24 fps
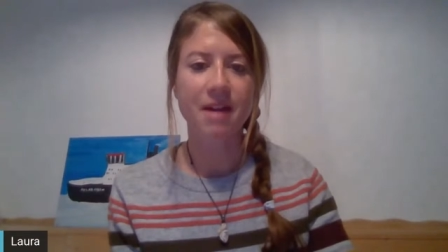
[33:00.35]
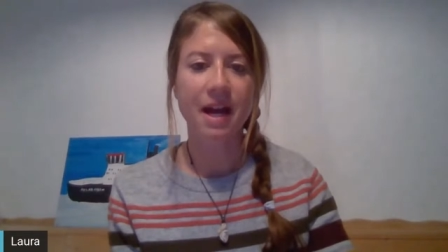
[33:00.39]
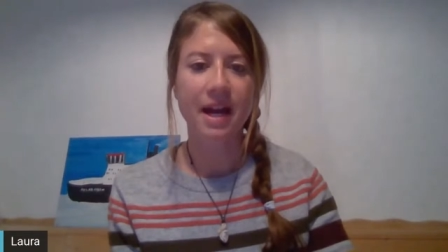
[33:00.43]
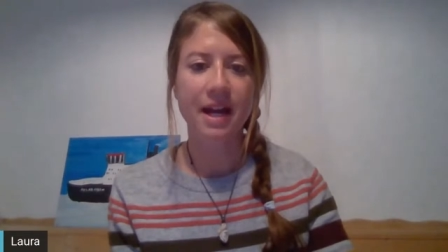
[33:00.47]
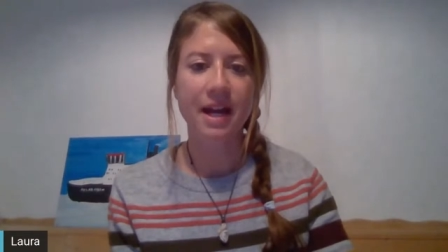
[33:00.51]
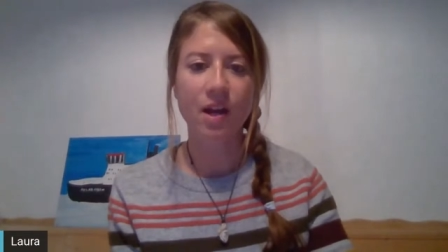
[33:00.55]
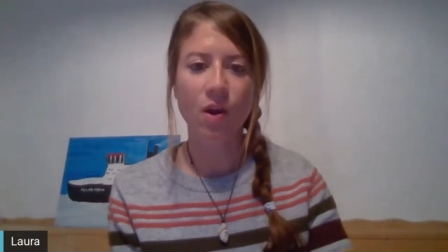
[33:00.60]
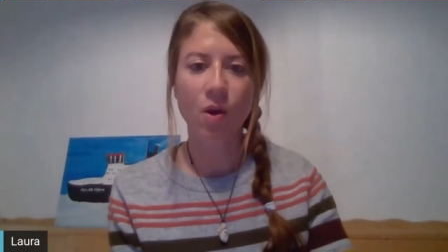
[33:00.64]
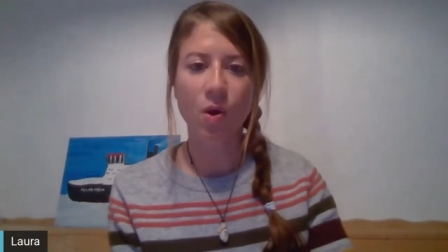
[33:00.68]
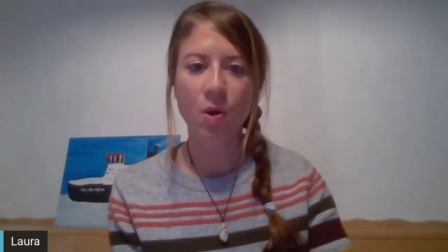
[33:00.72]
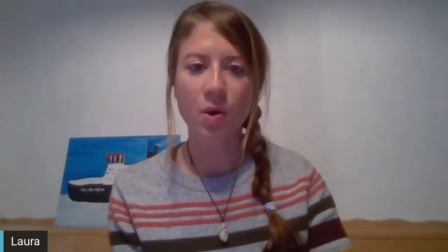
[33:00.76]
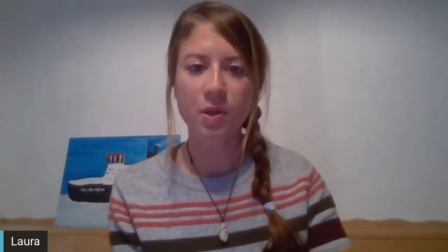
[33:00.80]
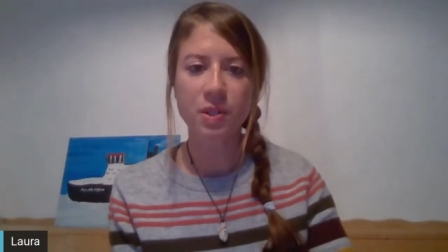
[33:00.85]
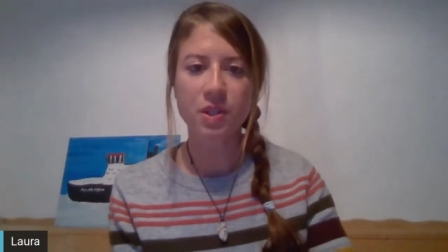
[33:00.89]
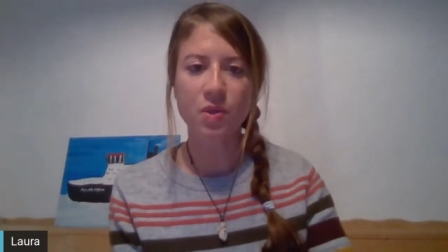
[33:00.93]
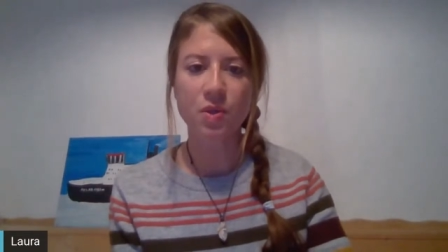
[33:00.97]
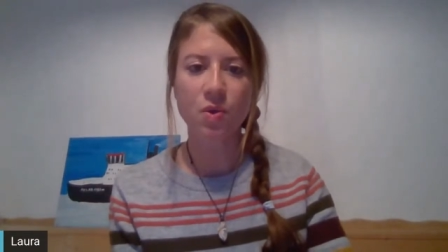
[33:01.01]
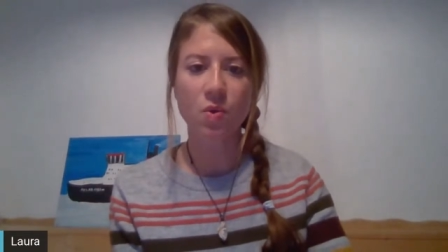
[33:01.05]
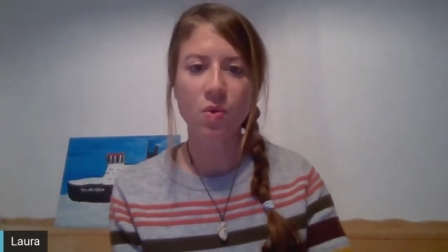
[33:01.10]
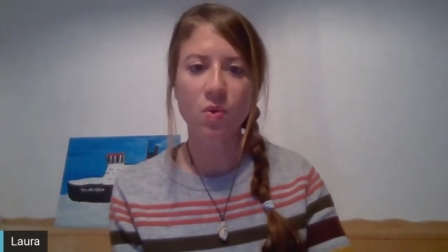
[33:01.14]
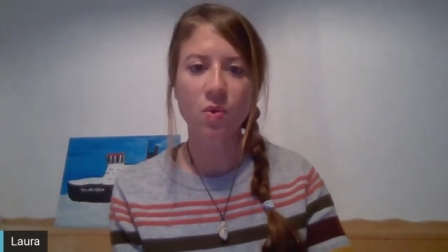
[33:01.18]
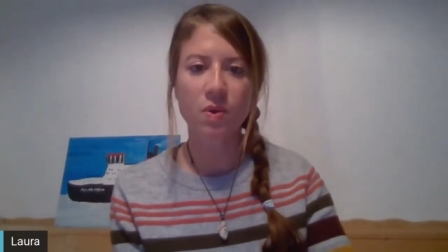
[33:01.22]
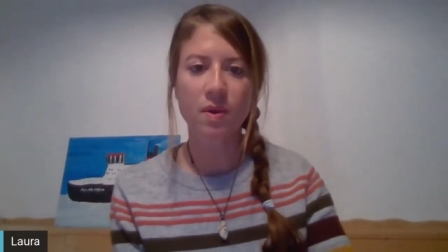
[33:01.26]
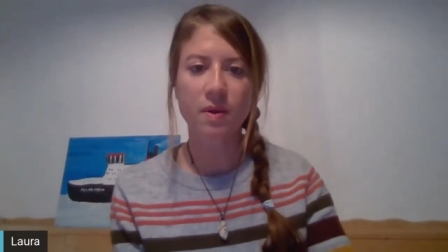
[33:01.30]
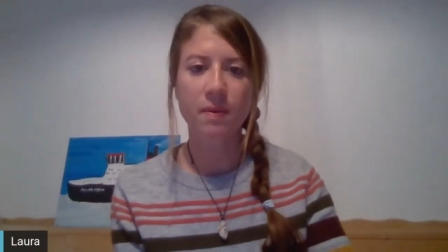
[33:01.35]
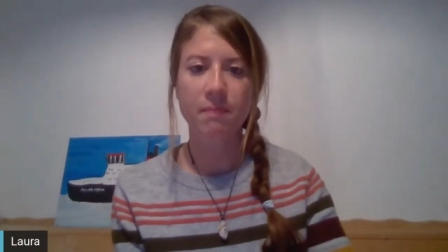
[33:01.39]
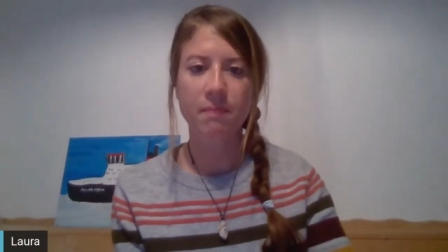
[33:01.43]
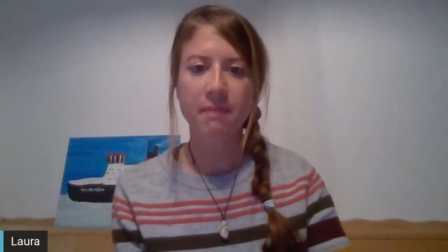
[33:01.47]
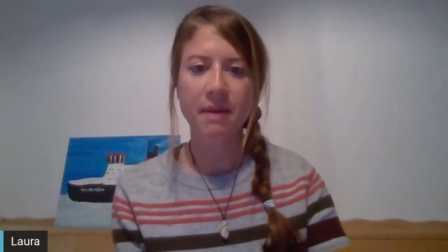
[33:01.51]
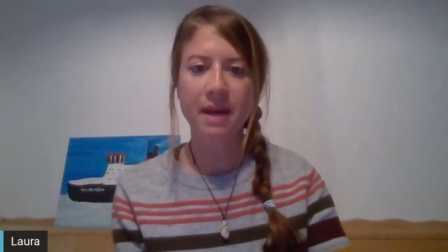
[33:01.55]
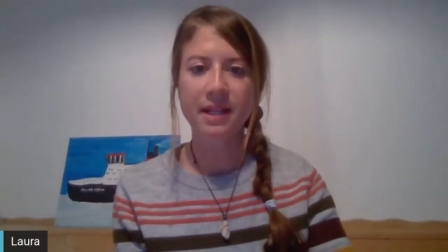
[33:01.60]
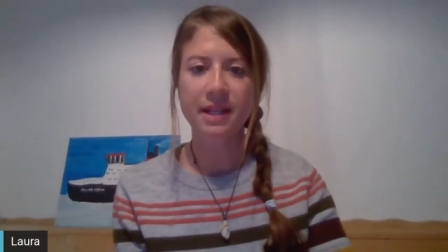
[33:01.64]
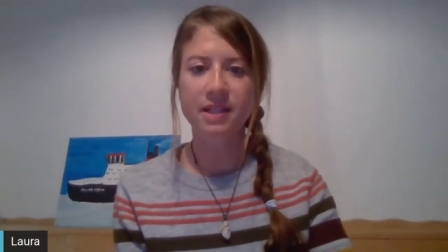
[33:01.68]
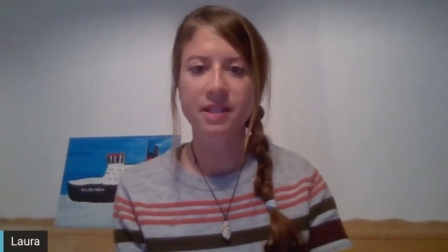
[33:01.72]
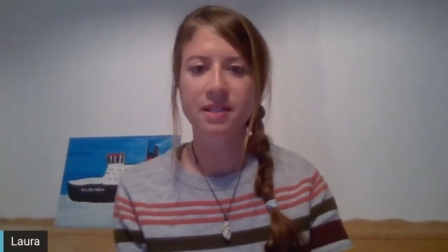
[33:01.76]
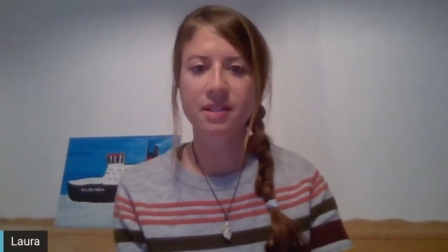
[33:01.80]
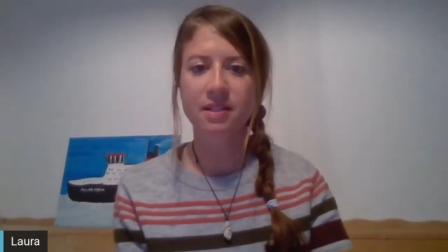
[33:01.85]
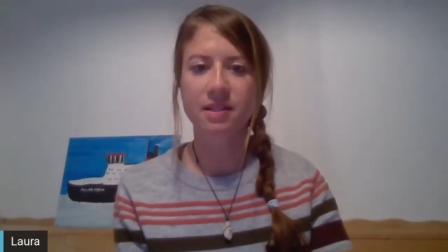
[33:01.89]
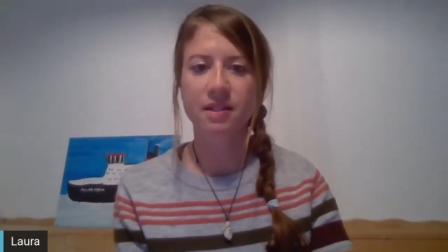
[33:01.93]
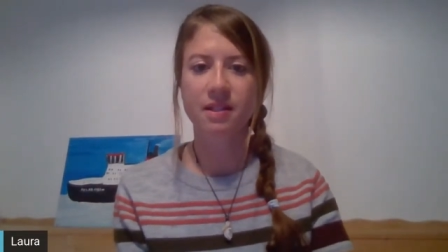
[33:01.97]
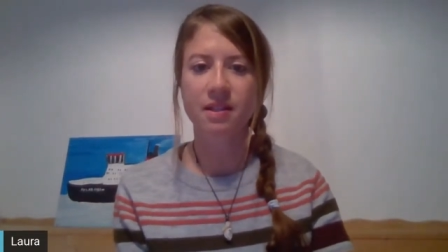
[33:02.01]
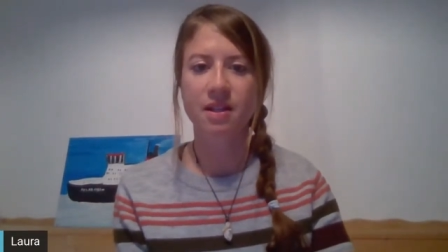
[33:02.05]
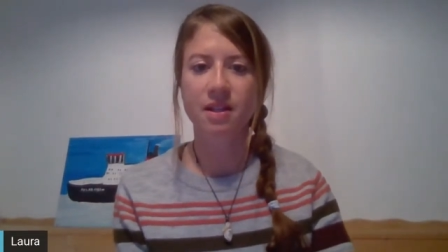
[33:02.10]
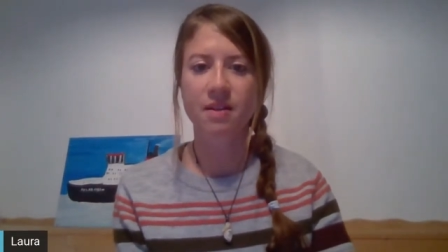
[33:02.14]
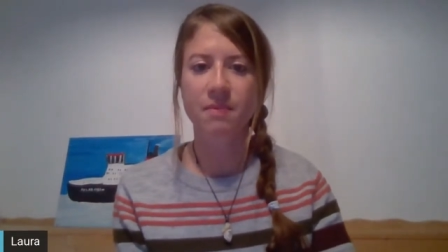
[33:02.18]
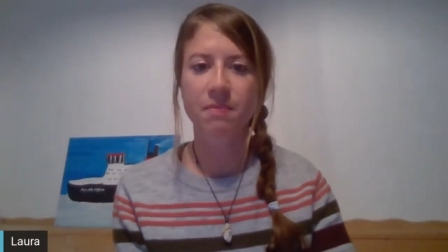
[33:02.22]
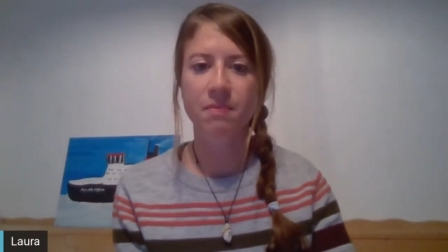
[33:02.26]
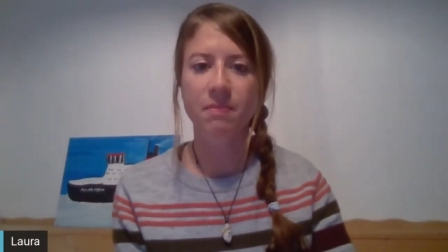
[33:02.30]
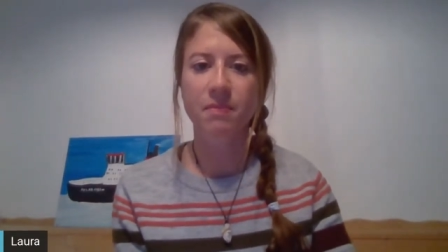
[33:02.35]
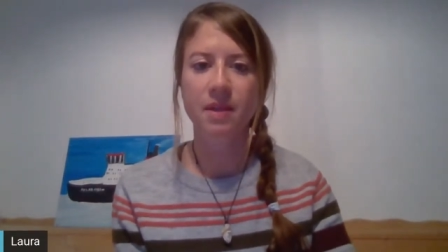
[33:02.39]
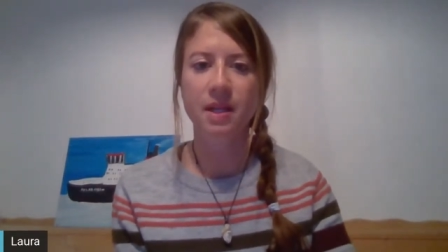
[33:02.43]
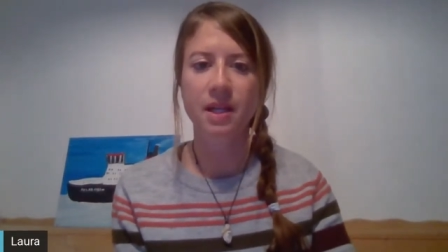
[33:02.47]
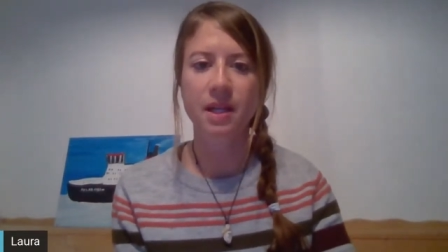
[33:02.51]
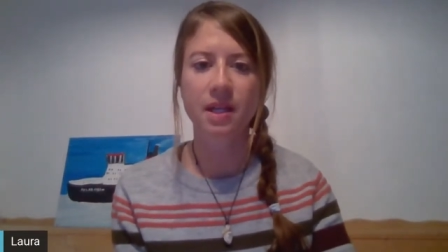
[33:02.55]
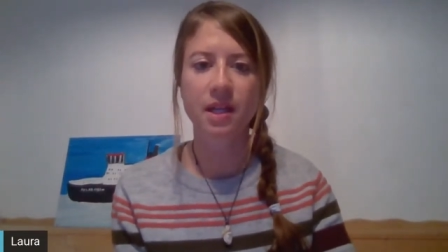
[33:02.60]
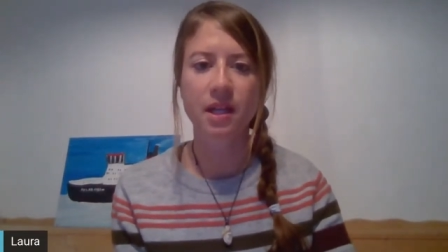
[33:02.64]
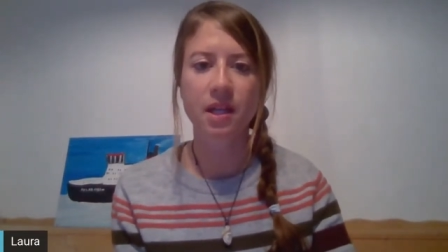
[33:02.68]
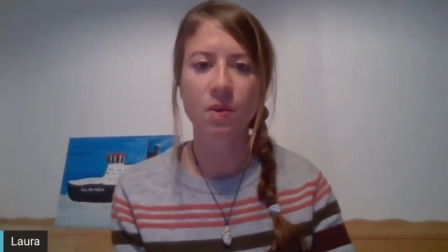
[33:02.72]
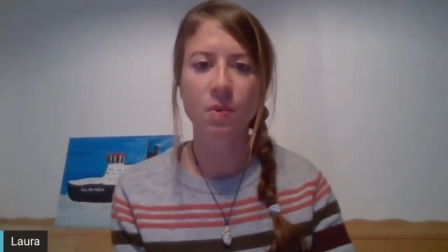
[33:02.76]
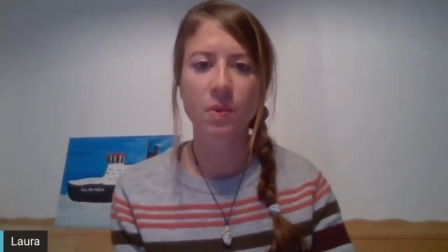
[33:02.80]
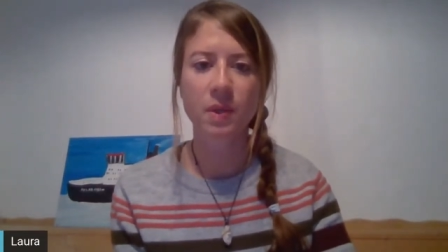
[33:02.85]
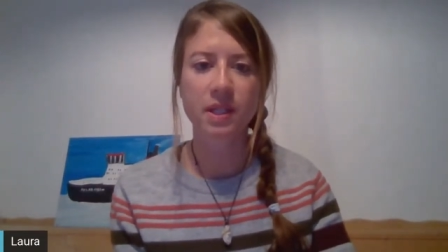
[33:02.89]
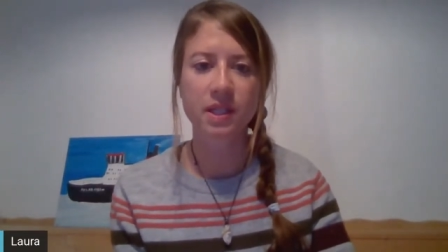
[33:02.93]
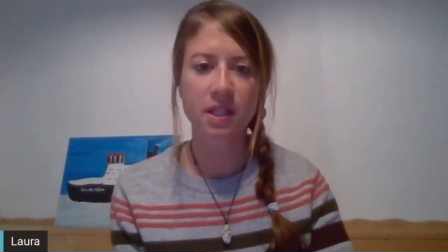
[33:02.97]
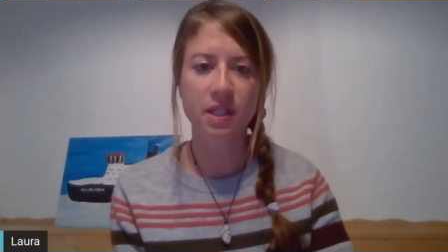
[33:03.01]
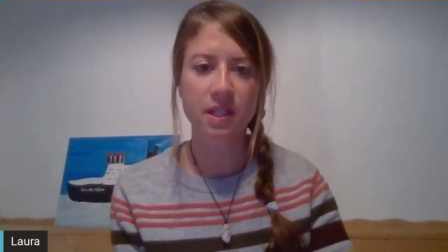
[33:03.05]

I also met um, an Inuit.